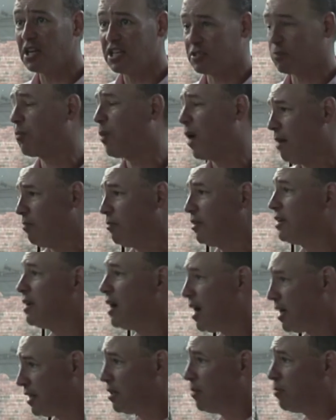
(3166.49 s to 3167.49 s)
It's probably
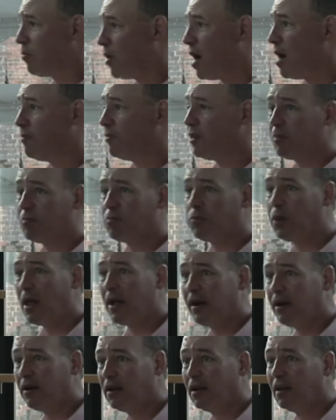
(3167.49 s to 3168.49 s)
not the prominent
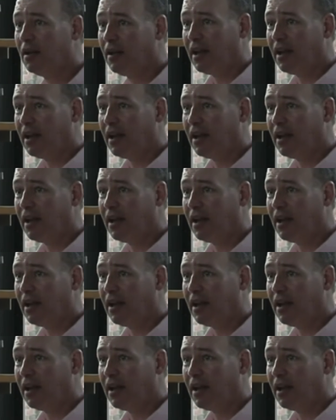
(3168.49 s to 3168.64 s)
player.